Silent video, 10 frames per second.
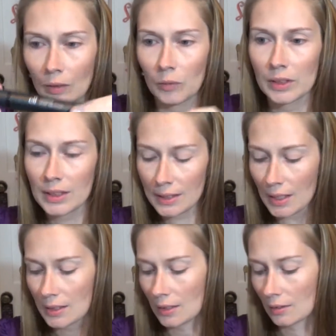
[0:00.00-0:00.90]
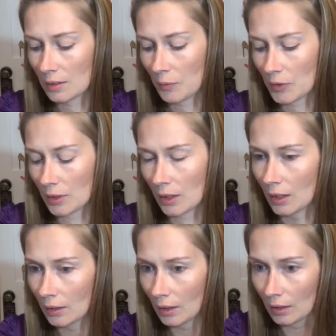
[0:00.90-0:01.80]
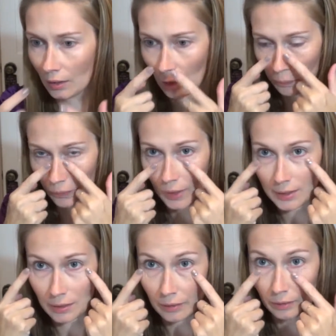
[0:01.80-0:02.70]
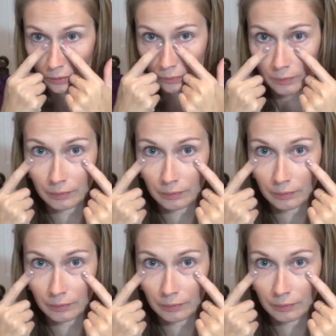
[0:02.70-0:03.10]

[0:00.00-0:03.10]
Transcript: which just says it's supposed to like kind of help erase all the